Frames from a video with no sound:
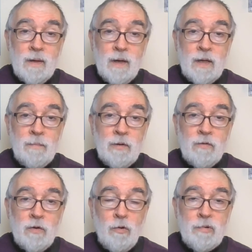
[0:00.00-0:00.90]
And he
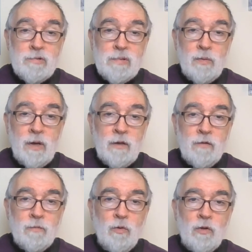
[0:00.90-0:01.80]
built an oratory where
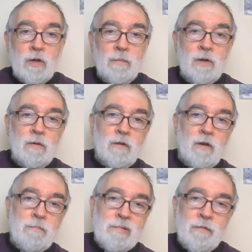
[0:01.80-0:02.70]
his small community
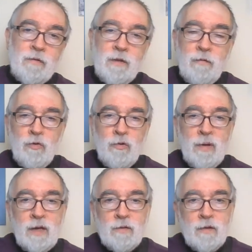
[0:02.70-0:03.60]
of perhaps 7 or
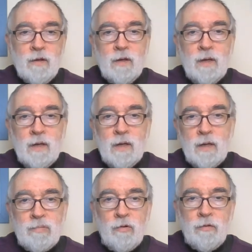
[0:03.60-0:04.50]
8
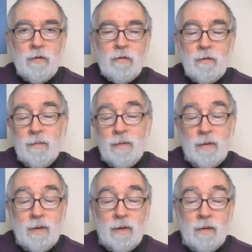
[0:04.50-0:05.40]
brothers
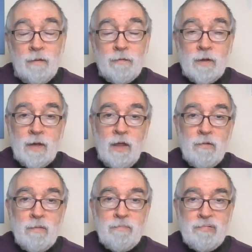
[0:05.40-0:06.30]
lived
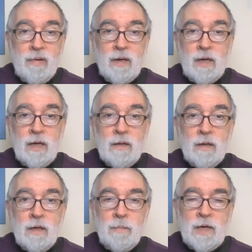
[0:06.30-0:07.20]
together and prayed.
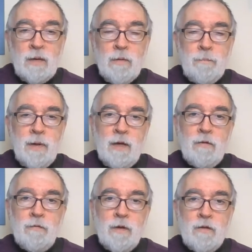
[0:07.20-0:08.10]
And it became the
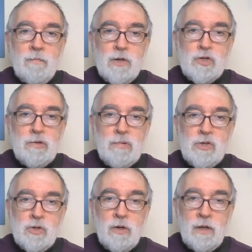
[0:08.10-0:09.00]
base for his missionary
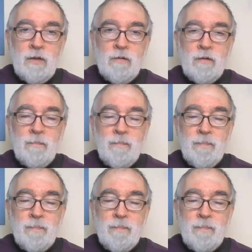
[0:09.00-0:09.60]
journeys,